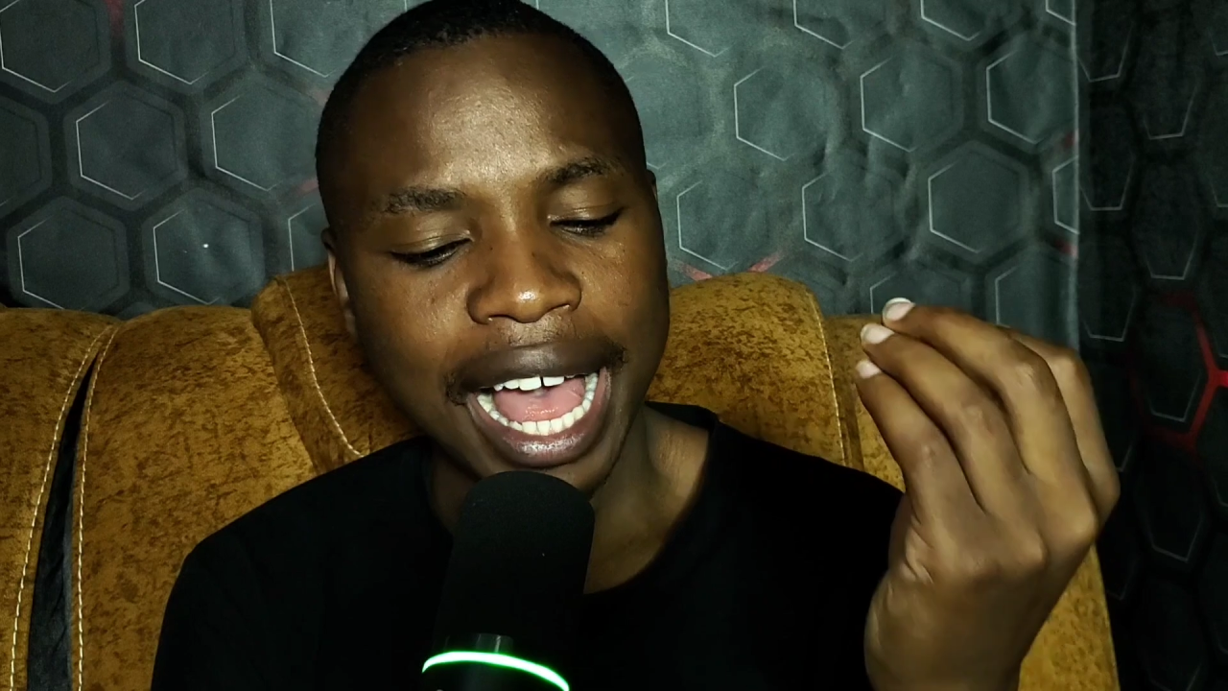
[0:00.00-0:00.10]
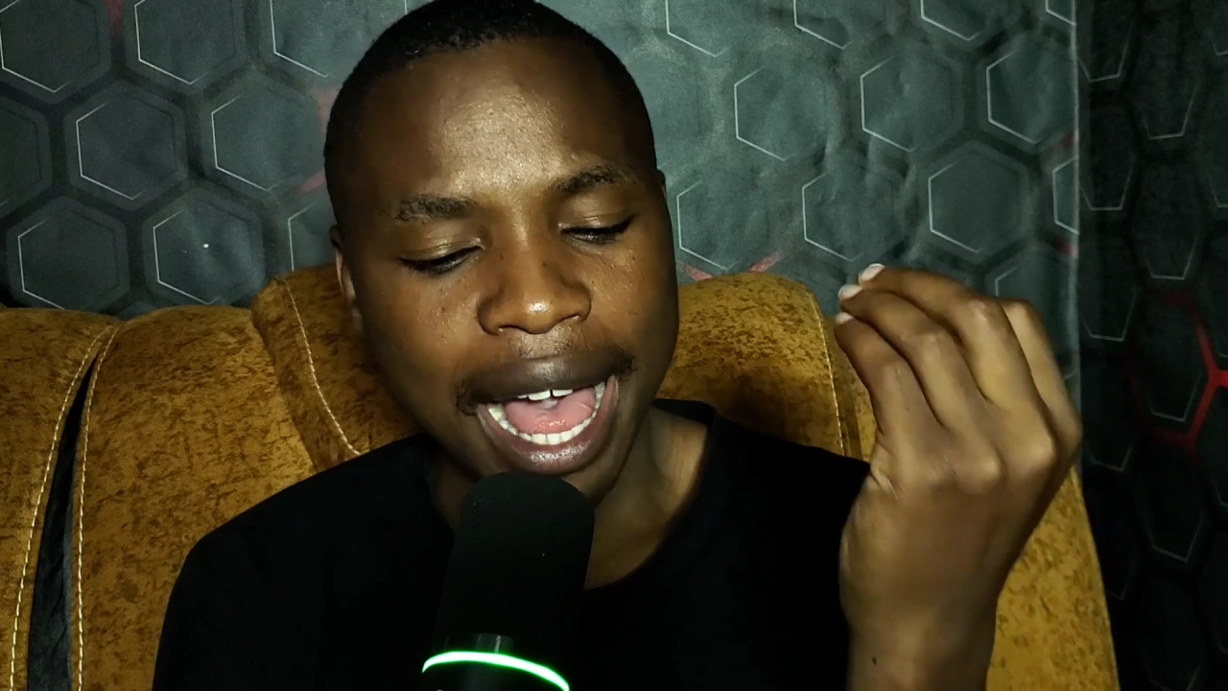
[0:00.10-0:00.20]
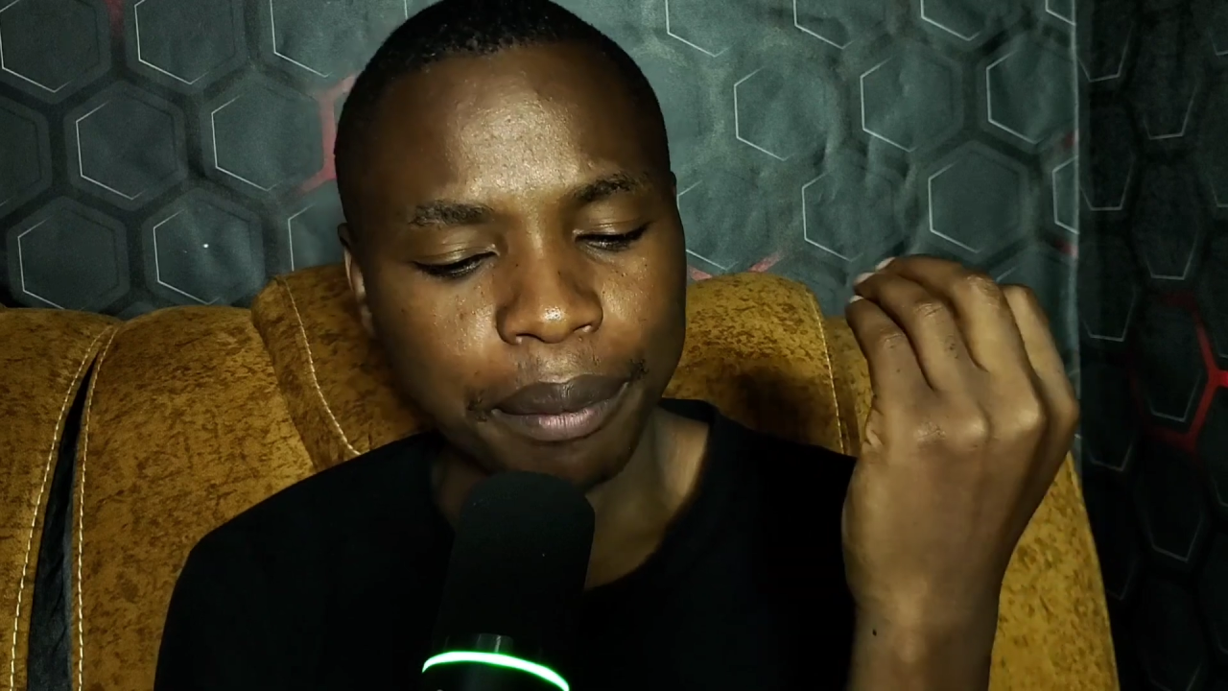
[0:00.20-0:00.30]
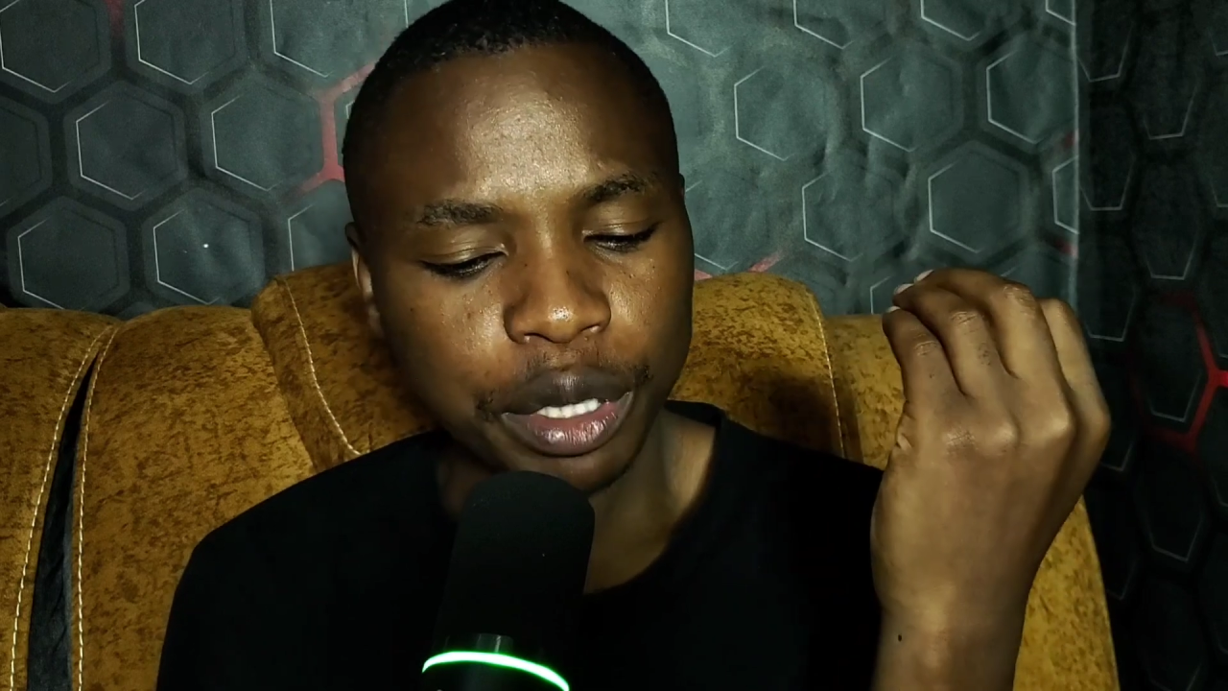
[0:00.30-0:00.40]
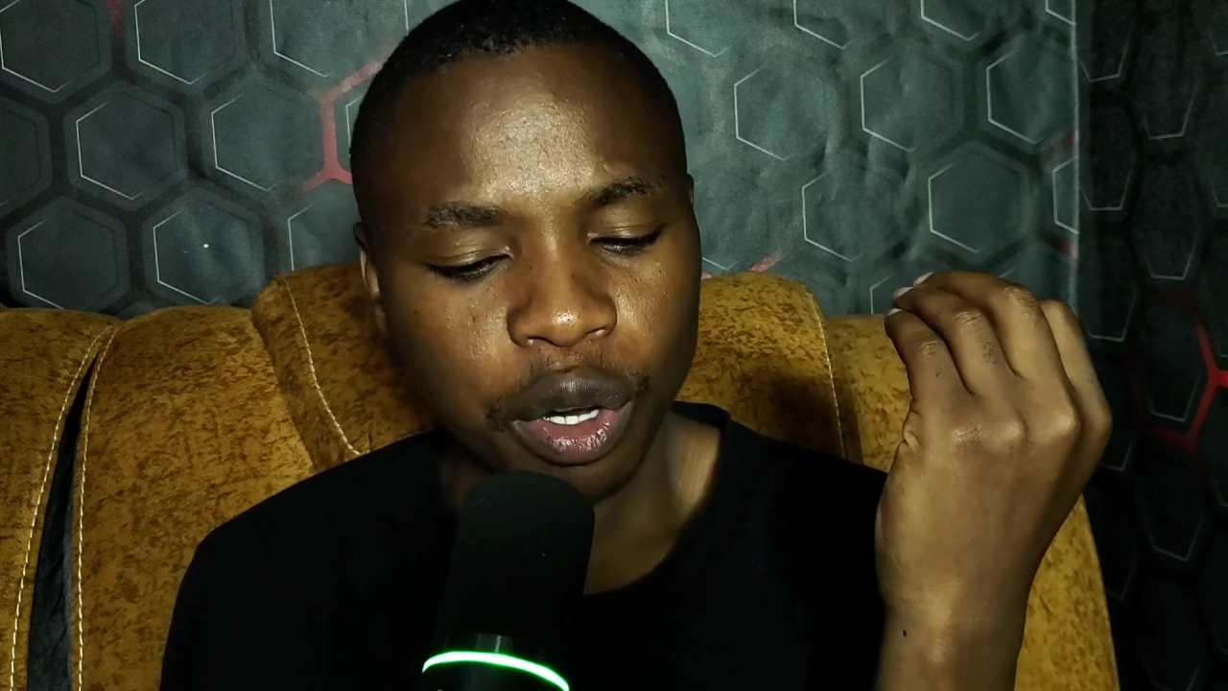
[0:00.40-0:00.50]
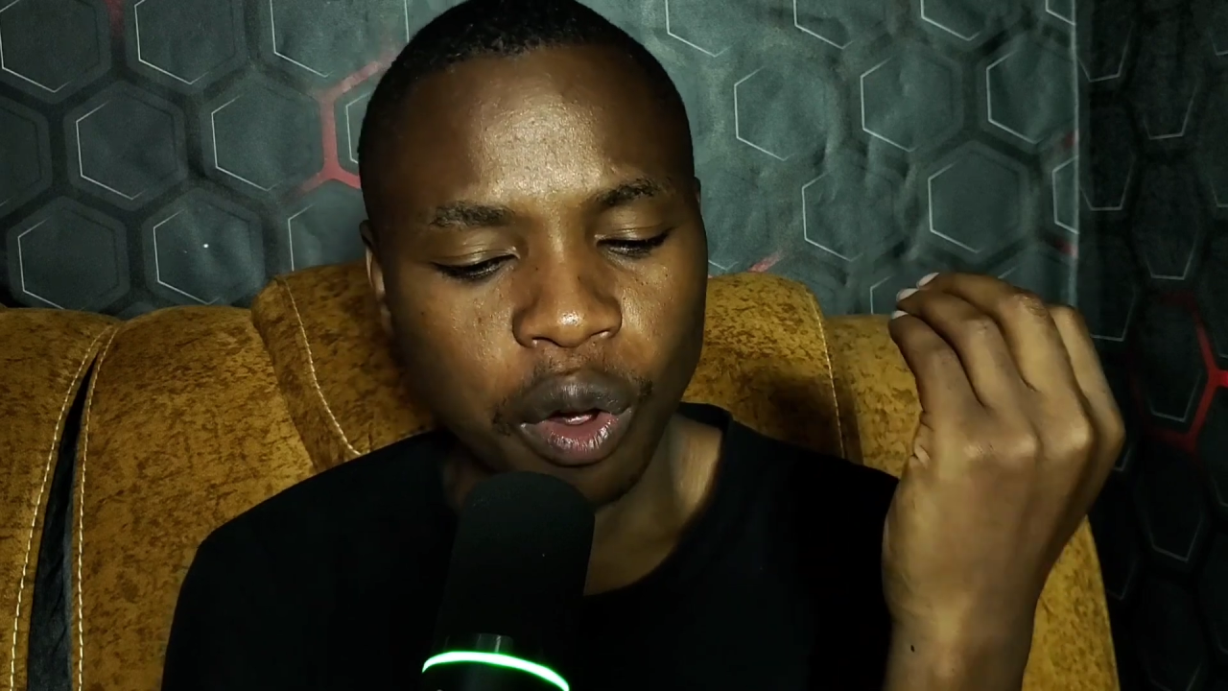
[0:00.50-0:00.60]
armed